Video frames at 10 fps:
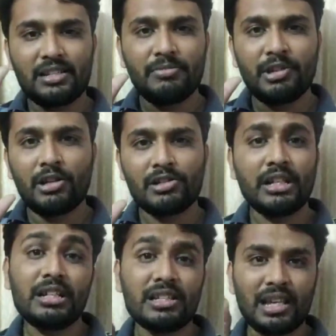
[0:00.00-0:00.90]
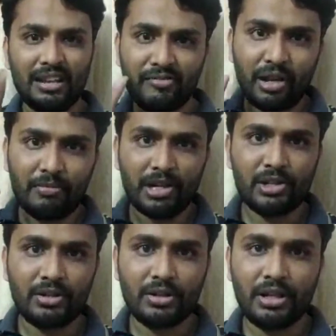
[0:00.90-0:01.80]
terminology, it's
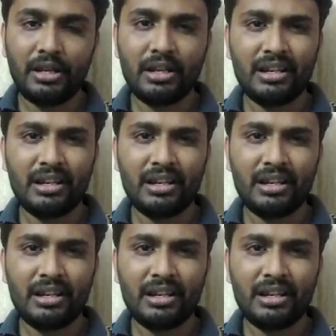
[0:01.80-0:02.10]
inflammation. Okay?